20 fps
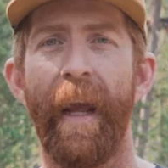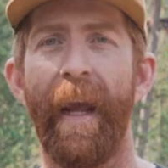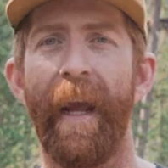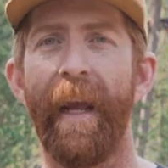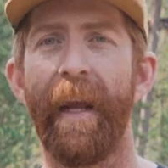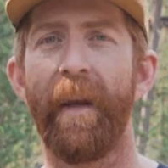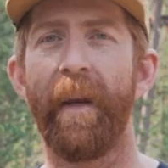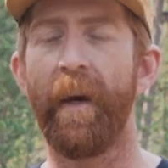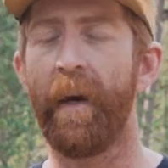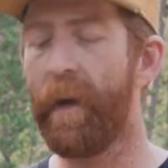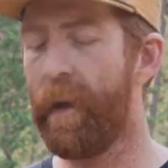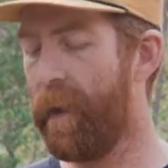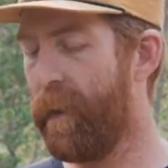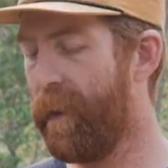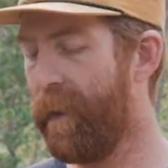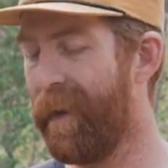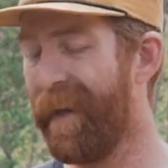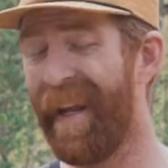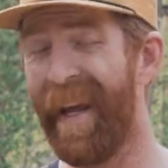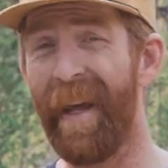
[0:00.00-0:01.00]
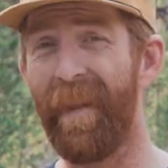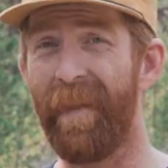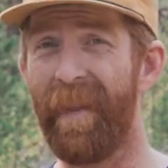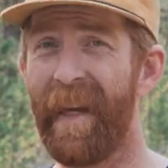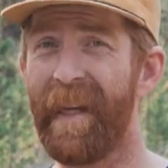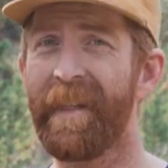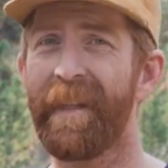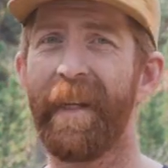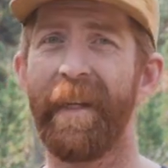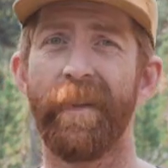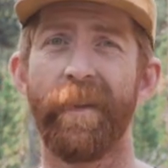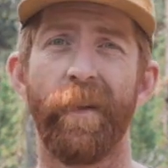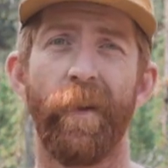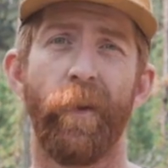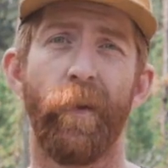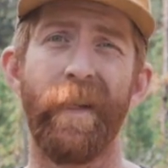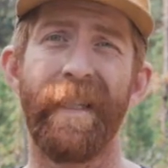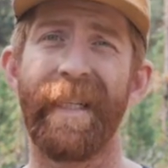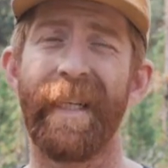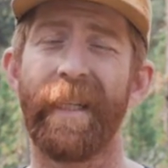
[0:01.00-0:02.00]
And again, thanks to
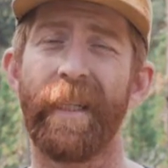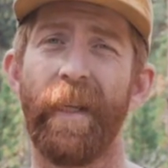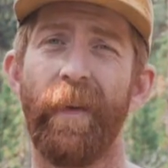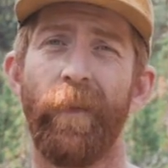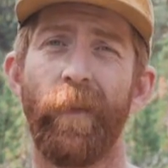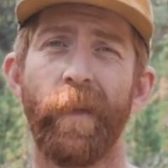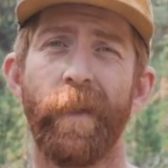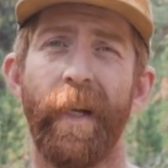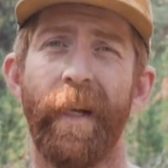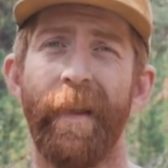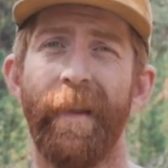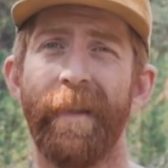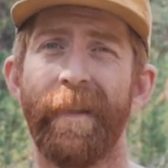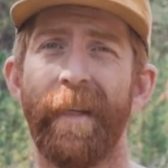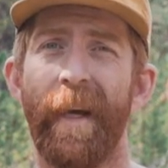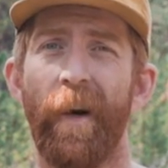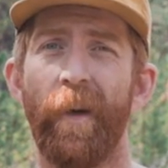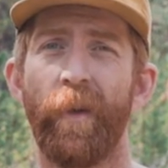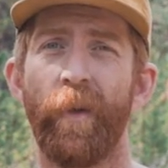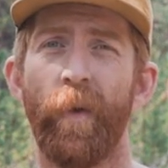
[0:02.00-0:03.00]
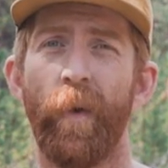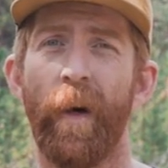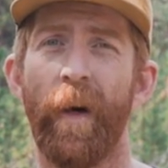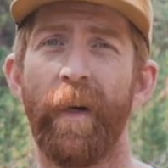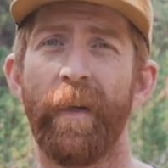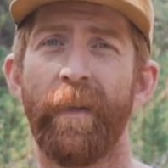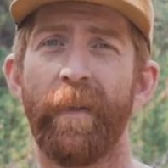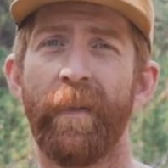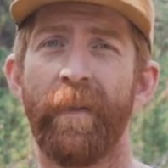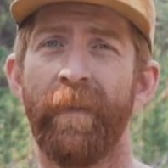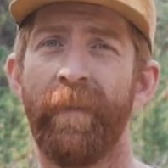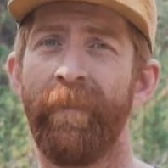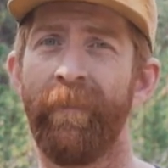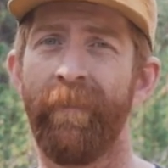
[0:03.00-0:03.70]
Insta360 for sending this out to us.